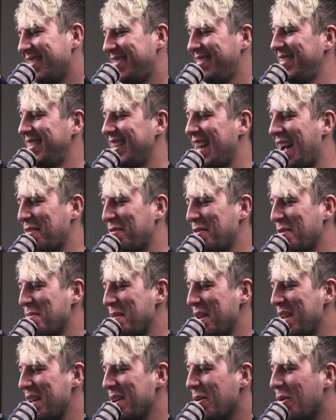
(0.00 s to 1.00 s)
not for
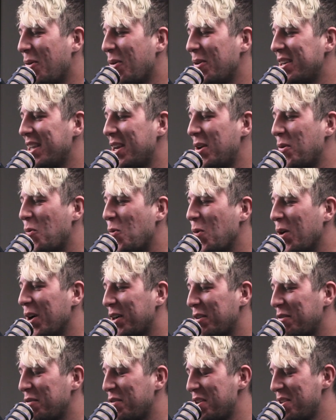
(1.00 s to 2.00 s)
me, or did it
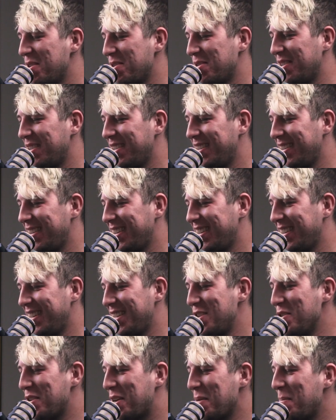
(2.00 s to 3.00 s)
work for you?
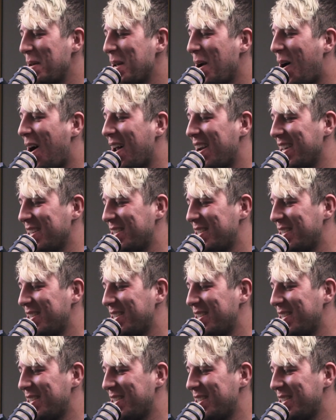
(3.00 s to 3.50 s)
You can be honest